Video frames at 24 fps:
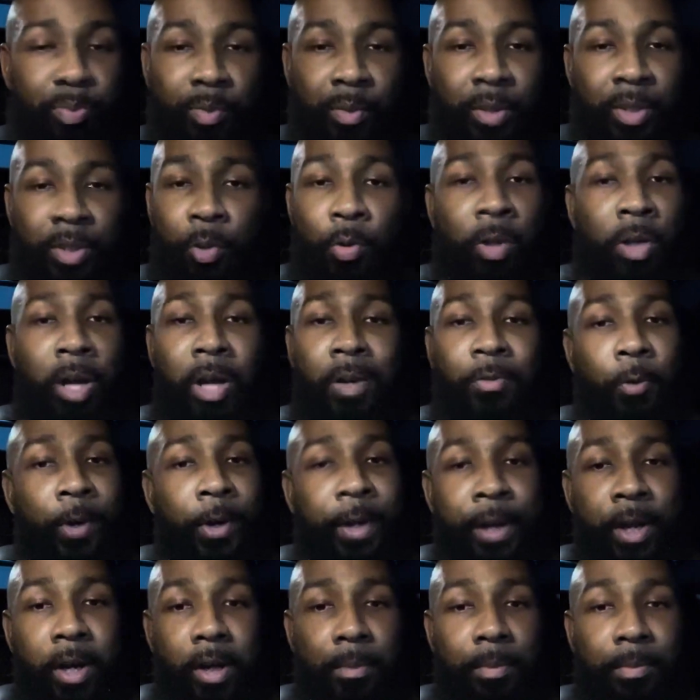you
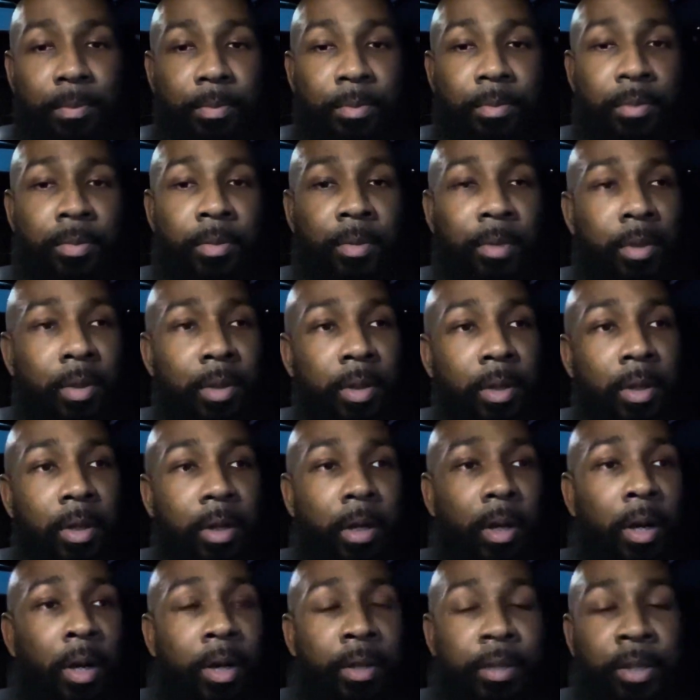covering up
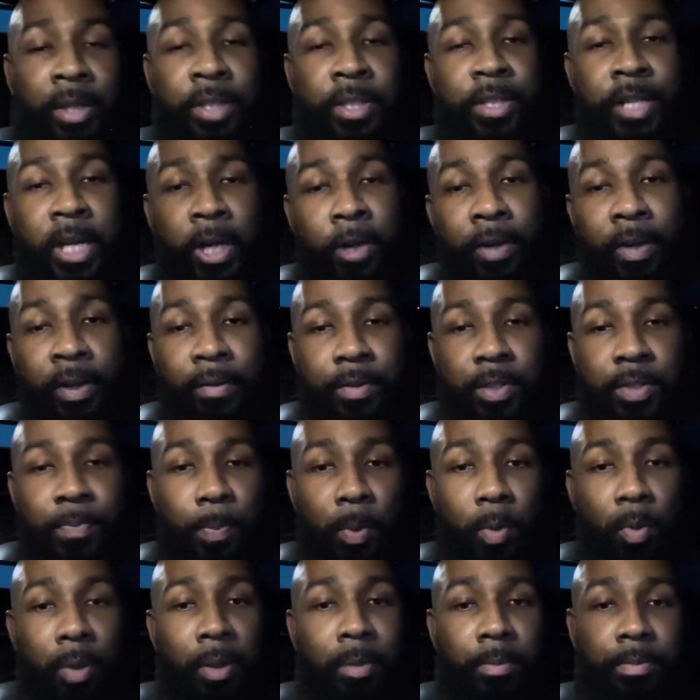the integrity of the
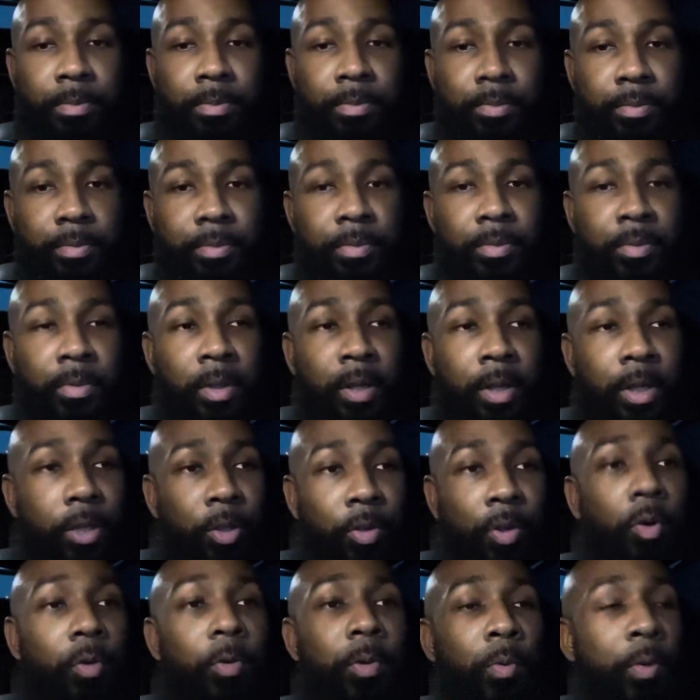sport. You
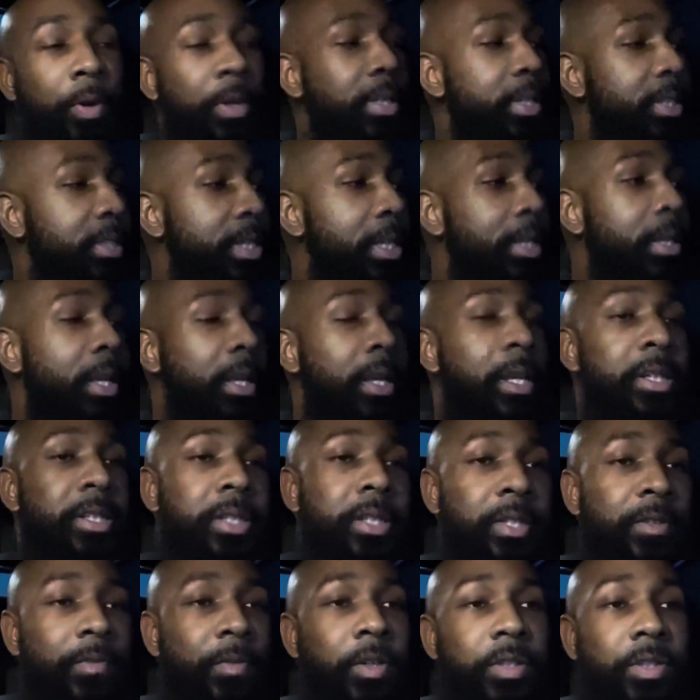know, we want to see the
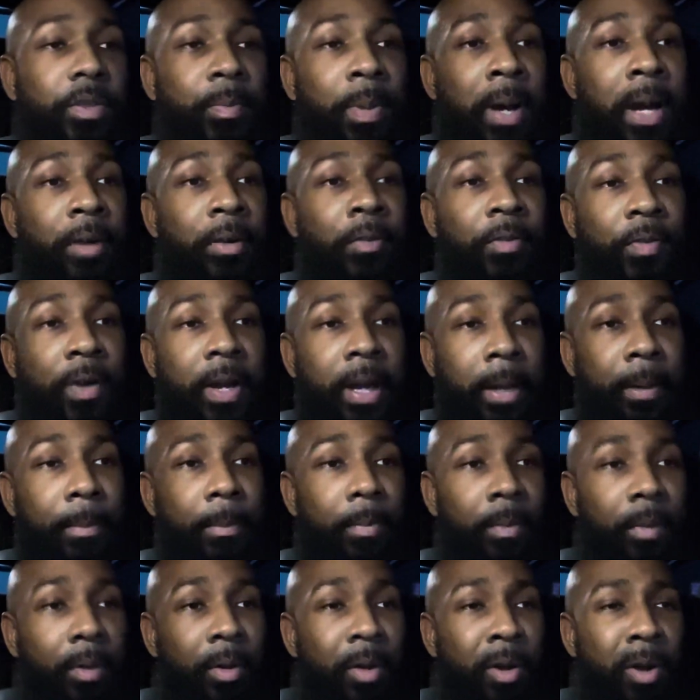Hitchens versus Zapata fight.
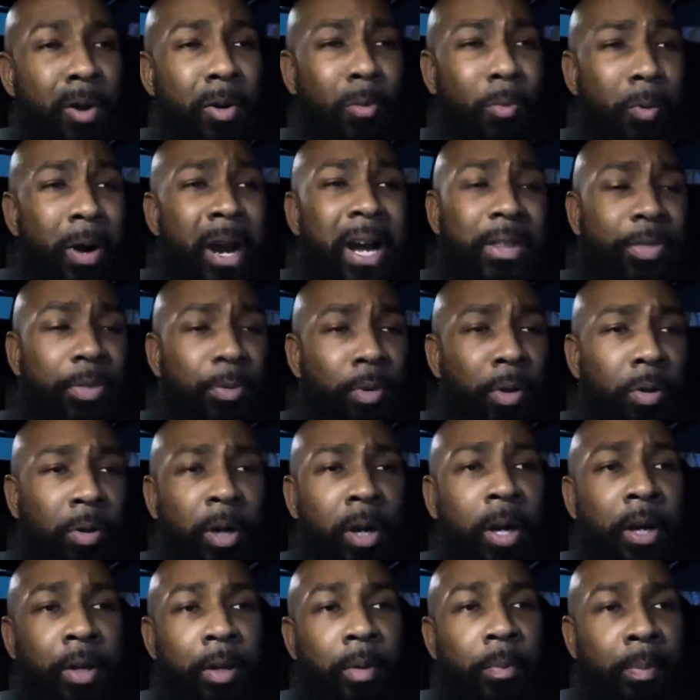Why throw
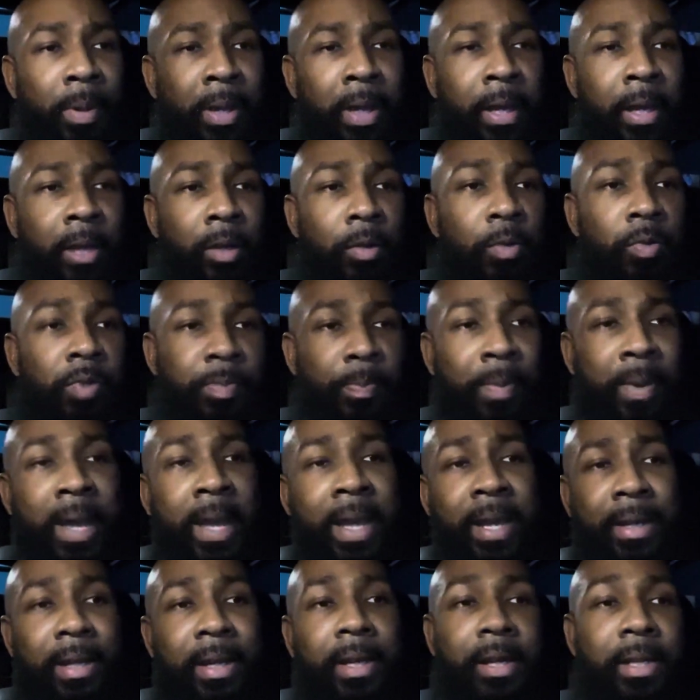Connorbenn, who's
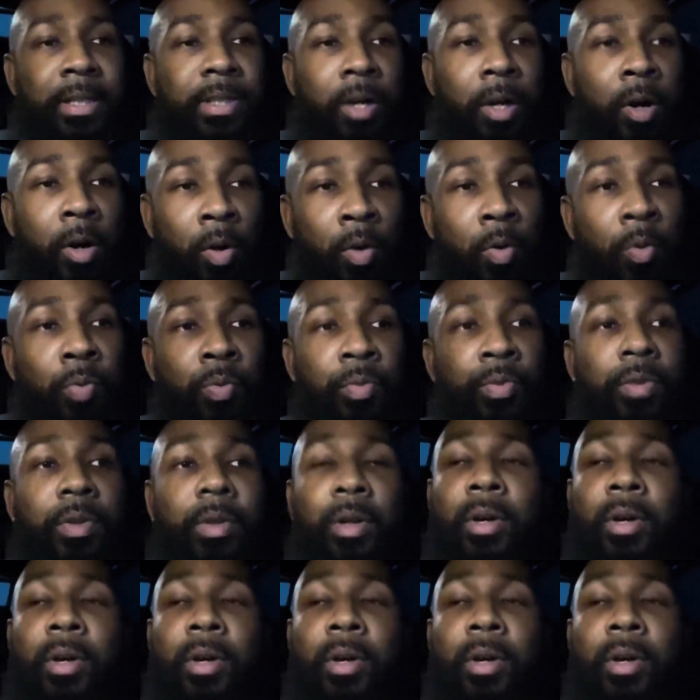banned in his own